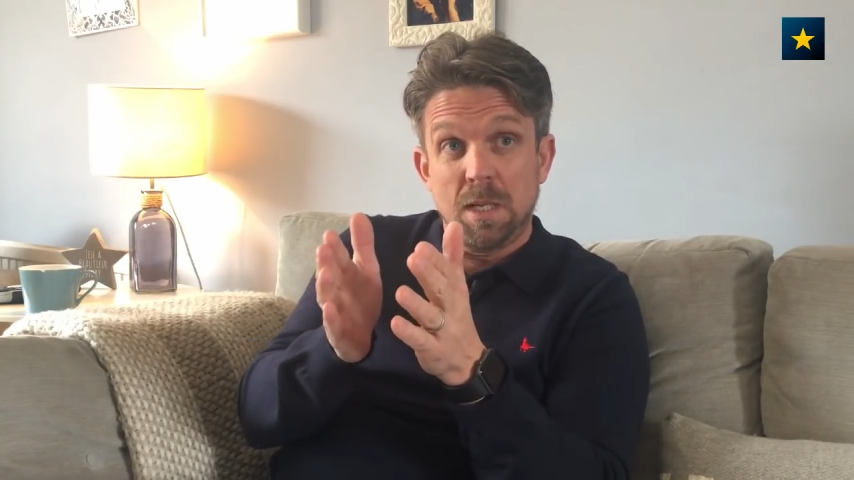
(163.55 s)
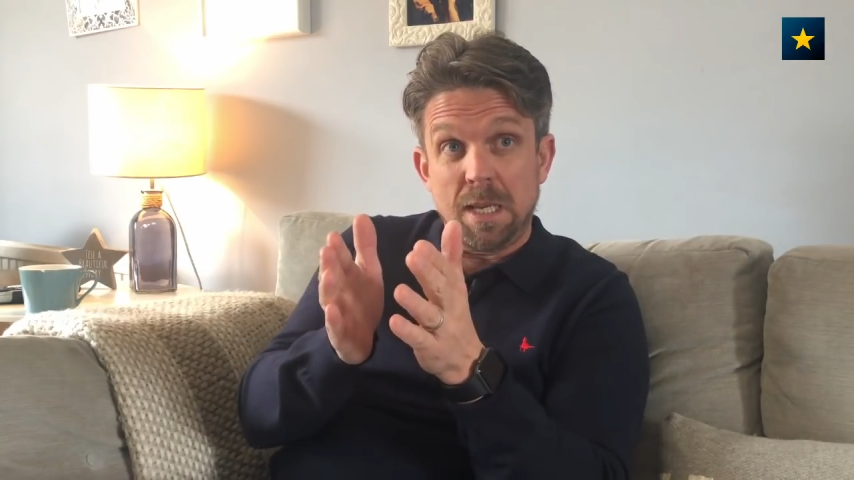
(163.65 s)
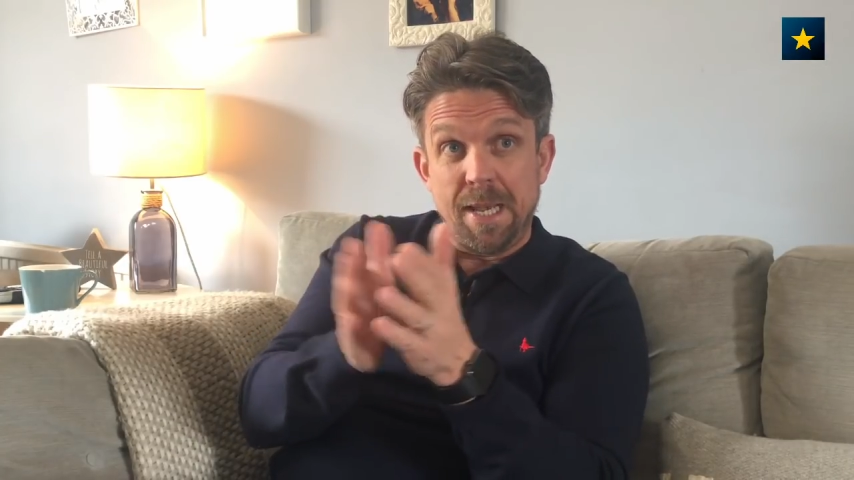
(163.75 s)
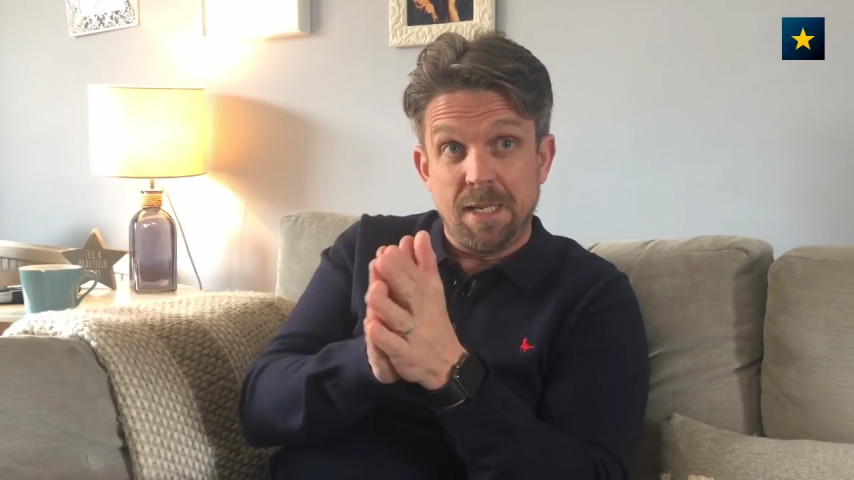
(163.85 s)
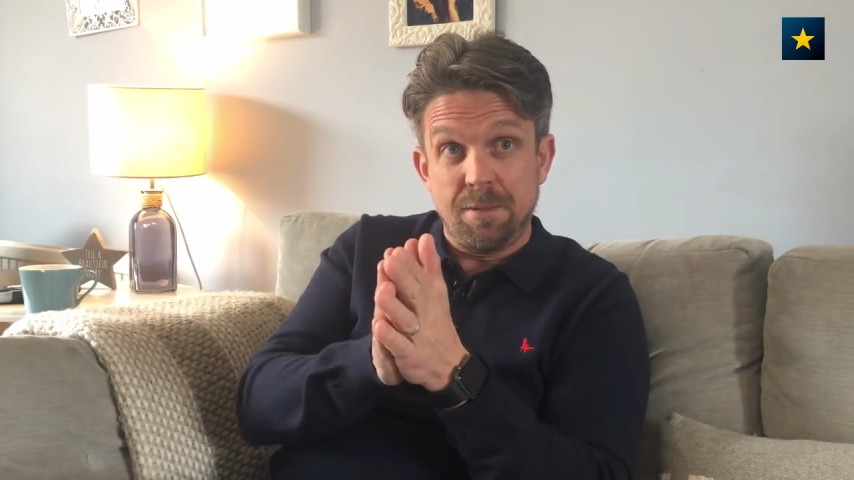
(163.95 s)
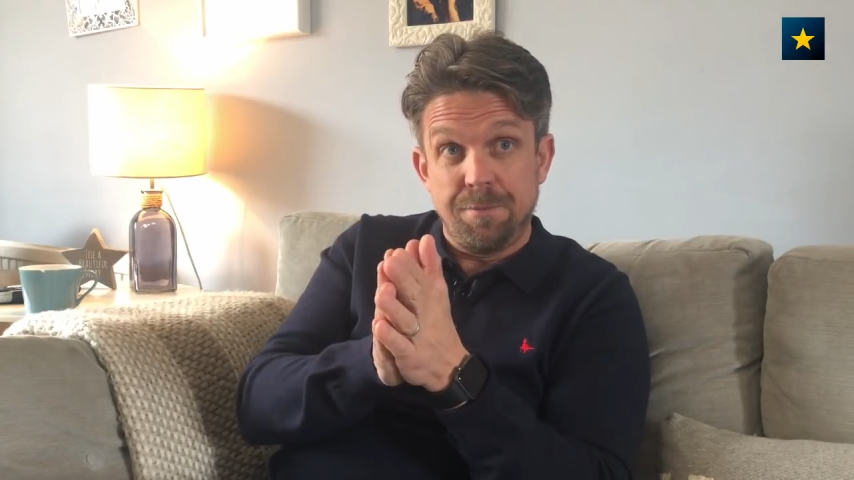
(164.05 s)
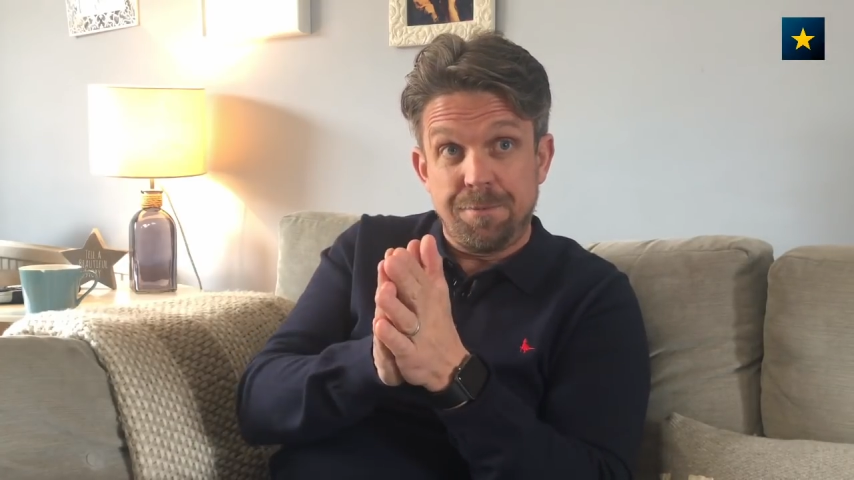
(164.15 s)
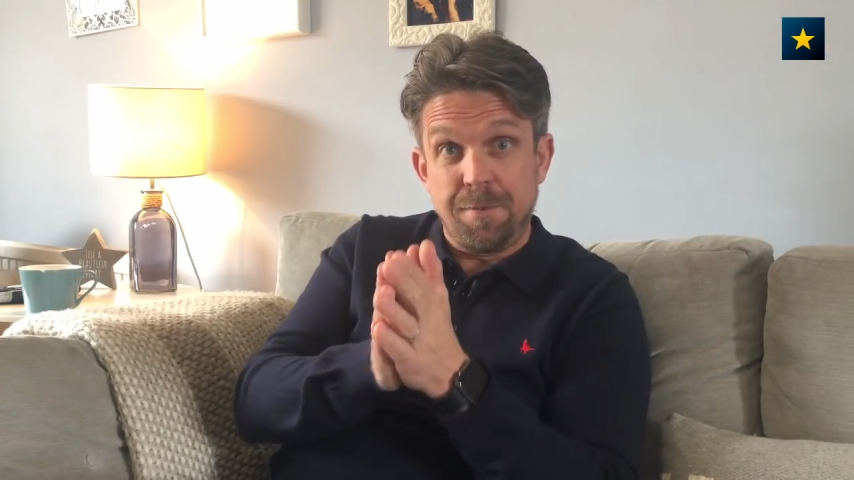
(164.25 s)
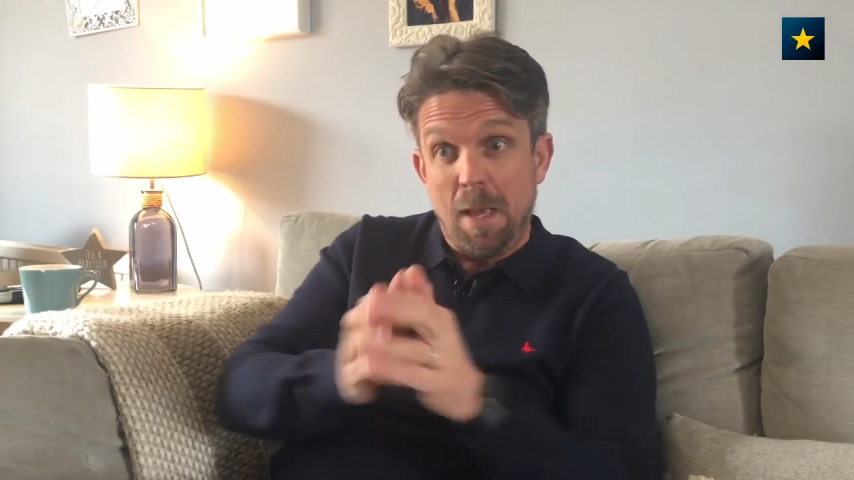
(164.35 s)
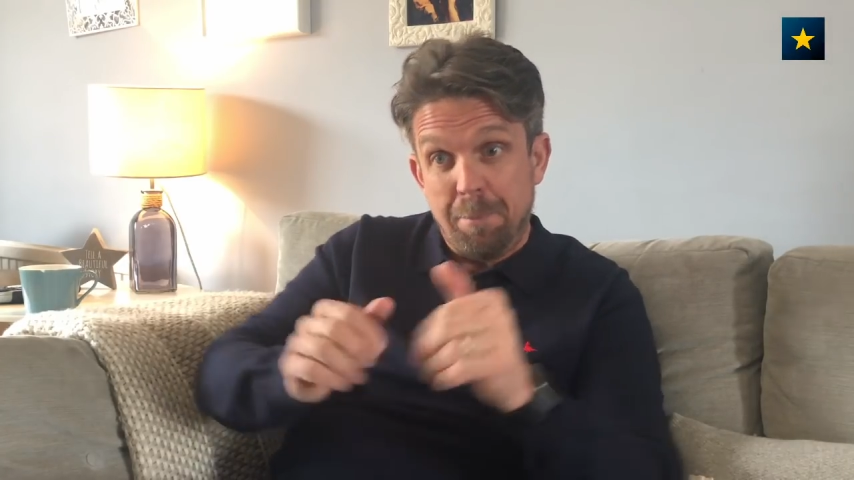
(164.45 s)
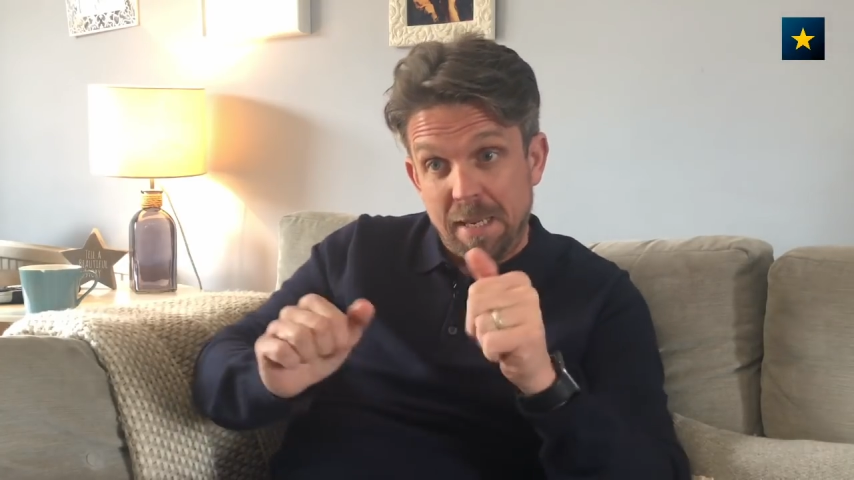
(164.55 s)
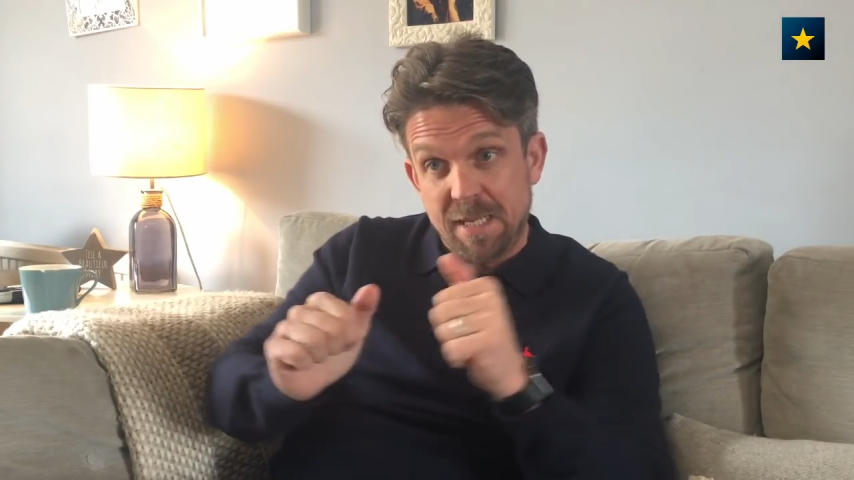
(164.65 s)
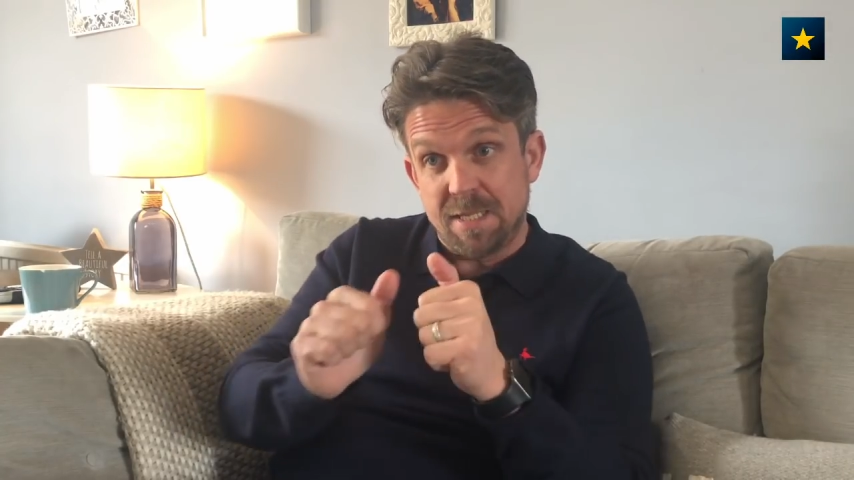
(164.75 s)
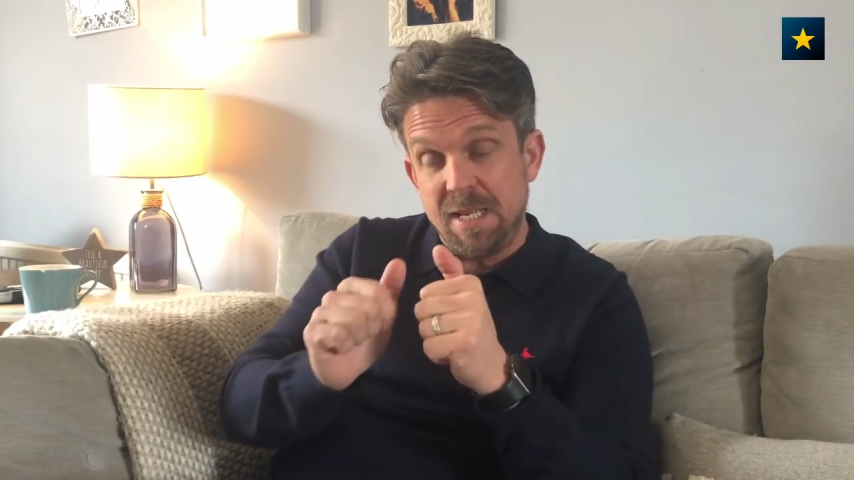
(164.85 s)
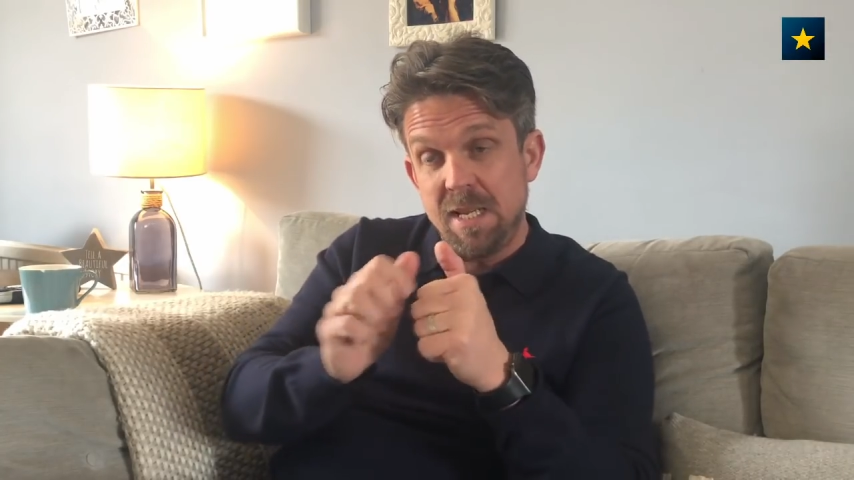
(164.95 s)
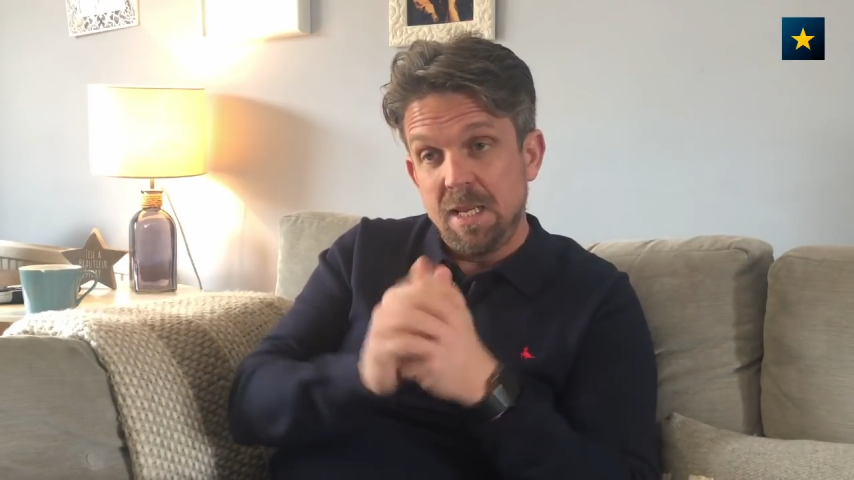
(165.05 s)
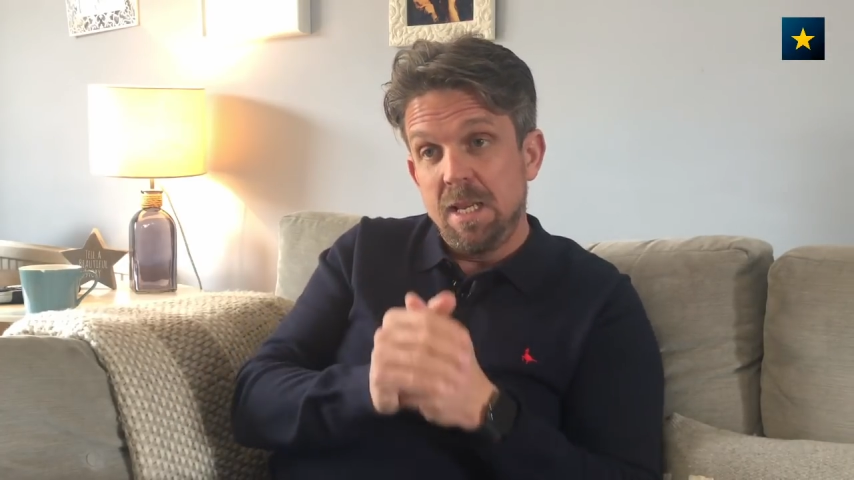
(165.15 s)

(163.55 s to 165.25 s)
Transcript: kind of ability